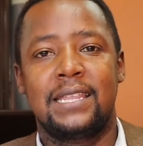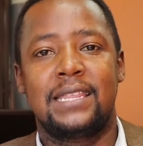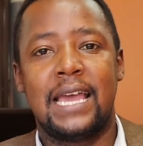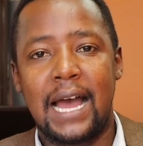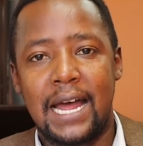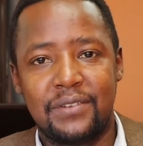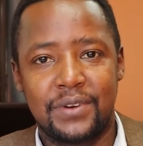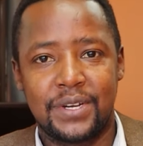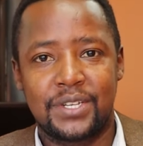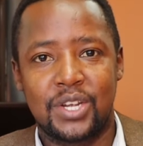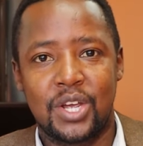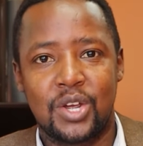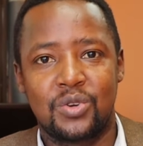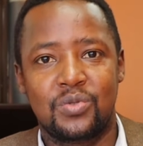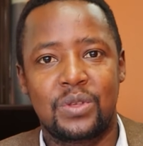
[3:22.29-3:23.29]
the
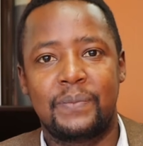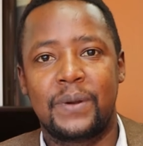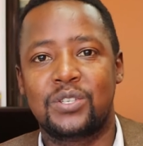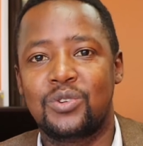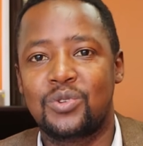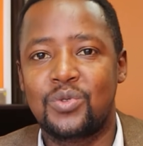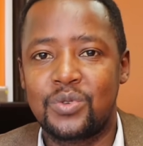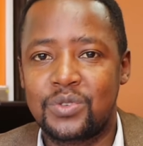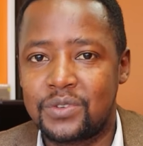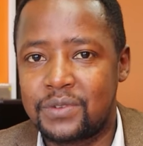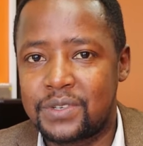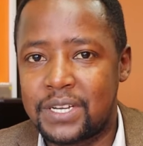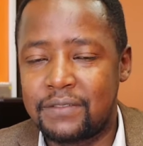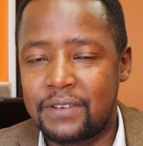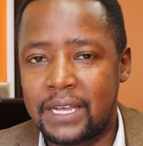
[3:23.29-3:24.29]
address to the person who is
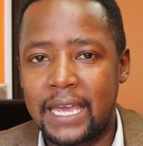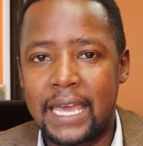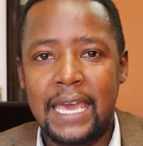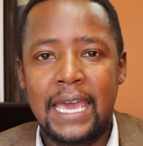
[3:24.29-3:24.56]
receiving.